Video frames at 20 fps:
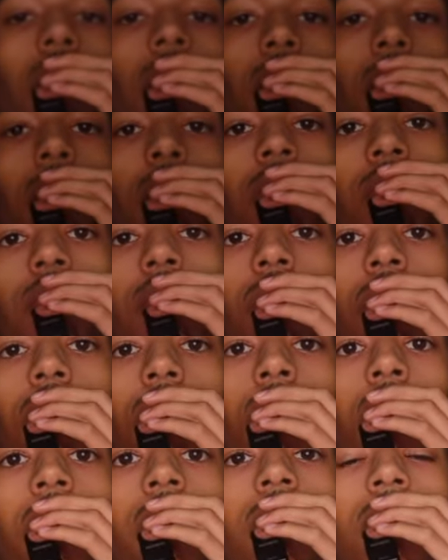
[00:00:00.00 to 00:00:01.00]
i
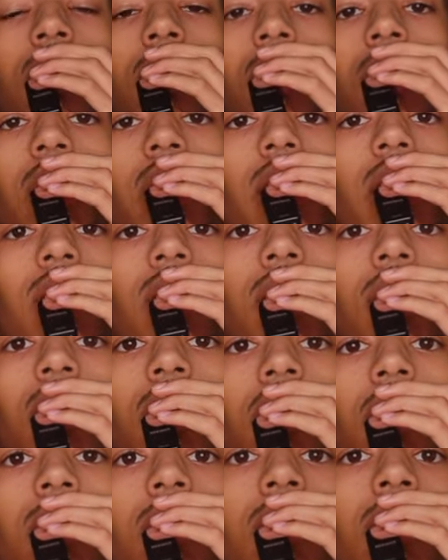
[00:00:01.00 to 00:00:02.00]
Wear these a lot,
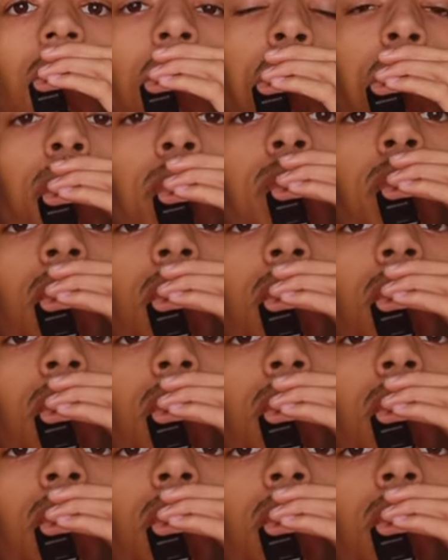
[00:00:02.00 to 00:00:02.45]
and I'm